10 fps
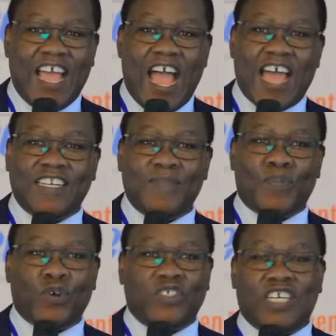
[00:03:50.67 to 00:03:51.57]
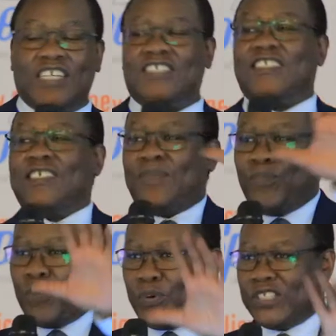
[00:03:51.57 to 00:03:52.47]
and project
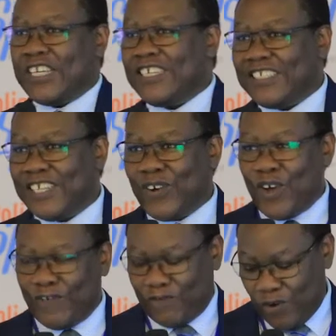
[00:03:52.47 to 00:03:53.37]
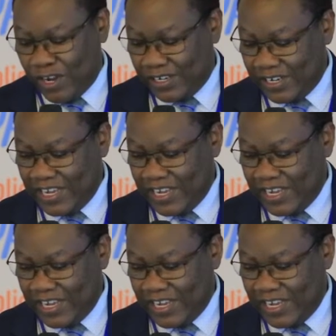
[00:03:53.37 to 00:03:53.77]
more precisely going forward?